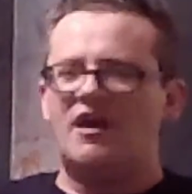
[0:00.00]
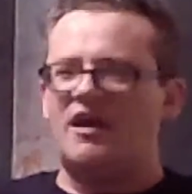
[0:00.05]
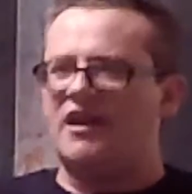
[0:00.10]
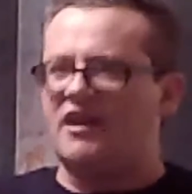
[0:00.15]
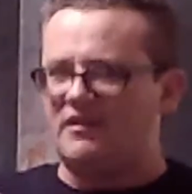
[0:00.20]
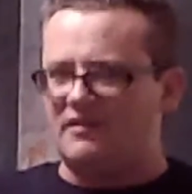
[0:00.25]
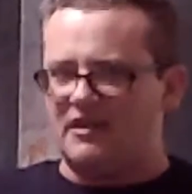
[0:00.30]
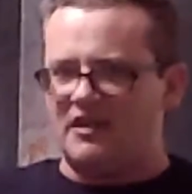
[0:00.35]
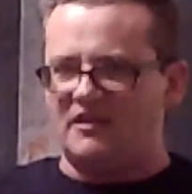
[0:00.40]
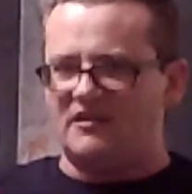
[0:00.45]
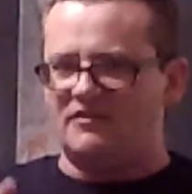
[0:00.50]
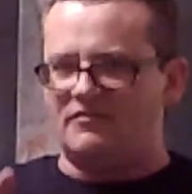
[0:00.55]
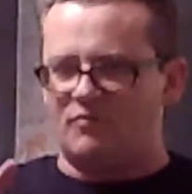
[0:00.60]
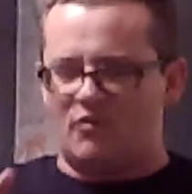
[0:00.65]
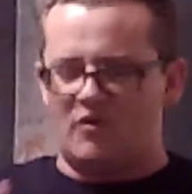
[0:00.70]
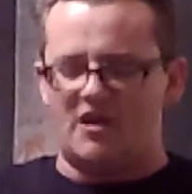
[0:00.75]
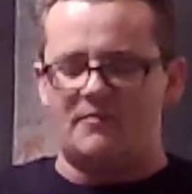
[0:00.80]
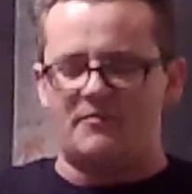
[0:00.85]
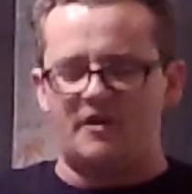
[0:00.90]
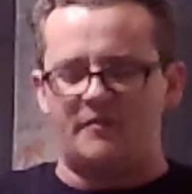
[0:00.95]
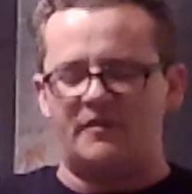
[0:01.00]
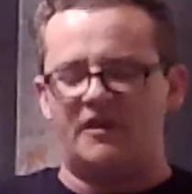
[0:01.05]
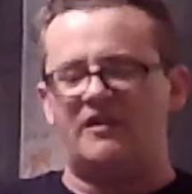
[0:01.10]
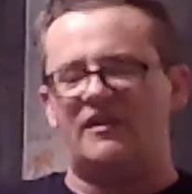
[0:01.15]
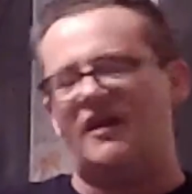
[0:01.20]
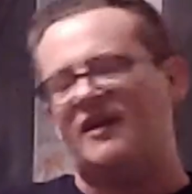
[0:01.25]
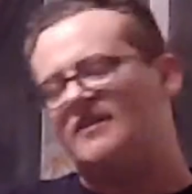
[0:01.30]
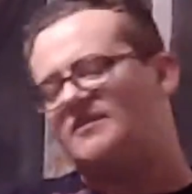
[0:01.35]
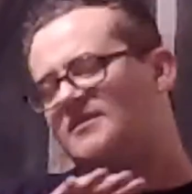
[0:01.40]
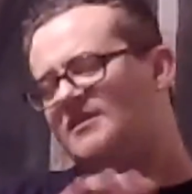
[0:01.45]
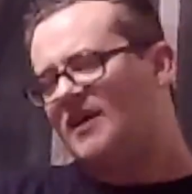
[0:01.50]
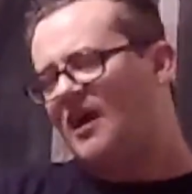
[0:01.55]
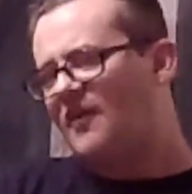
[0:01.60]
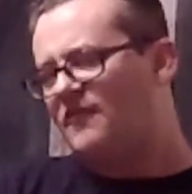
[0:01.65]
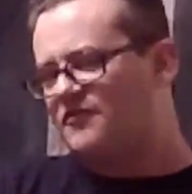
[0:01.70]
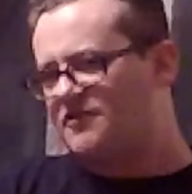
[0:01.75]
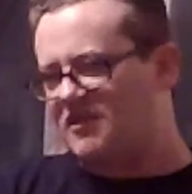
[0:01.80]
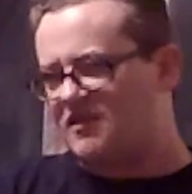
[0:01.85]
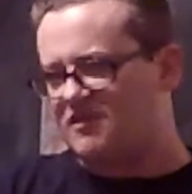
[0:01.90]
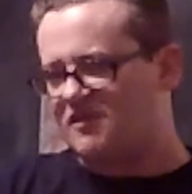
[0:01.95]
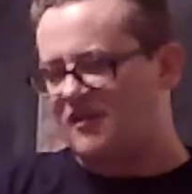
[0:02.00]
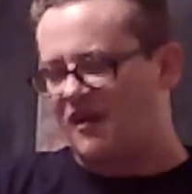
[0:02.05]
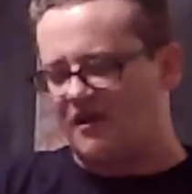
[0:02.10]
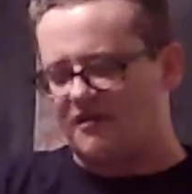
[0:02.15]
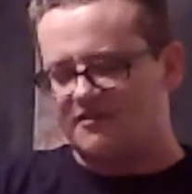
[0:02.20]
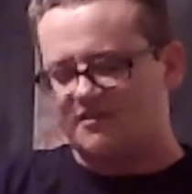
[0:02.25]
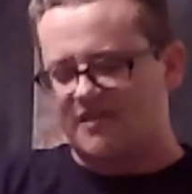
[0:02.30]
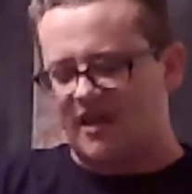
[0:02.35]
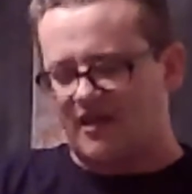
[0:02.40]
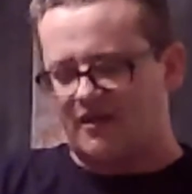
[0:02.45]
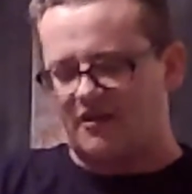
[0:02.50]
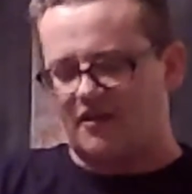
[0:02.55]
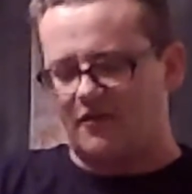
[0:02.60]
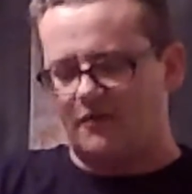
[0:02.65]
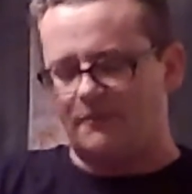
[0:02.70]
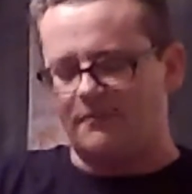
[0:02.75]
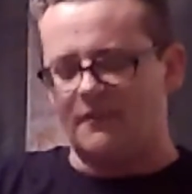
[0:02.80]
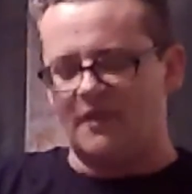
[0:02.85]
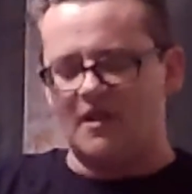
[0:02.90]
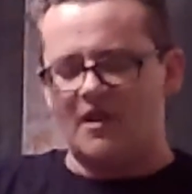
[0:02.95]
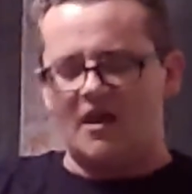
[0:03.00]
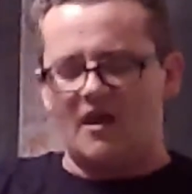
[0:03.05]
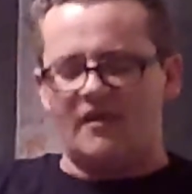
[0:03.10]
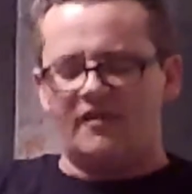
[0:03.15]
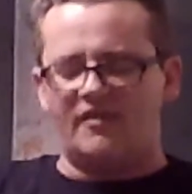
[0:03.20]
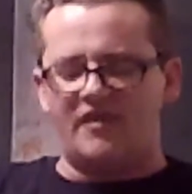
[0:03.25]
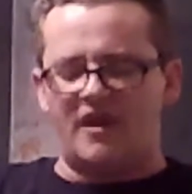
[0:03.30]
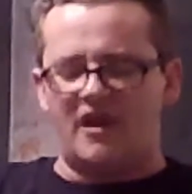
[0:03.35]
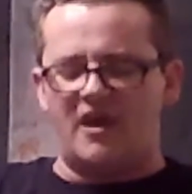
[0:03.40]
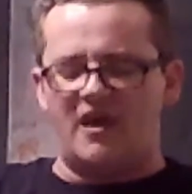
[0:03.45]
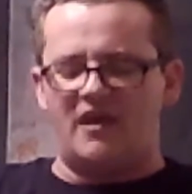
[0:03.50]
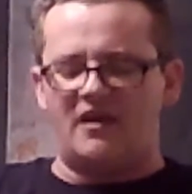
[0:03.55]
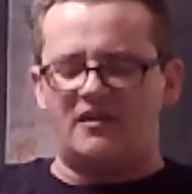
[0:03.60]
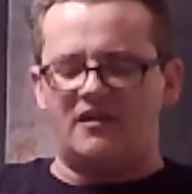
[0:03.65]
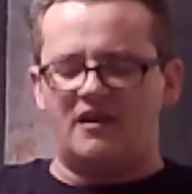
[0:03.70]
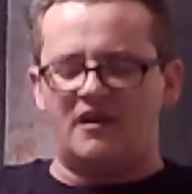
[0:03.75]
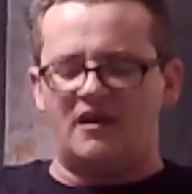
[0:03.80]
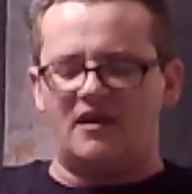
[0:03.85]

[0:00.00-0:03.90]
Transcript: And what I mean by that is an Alfred Hitchcock Psycho that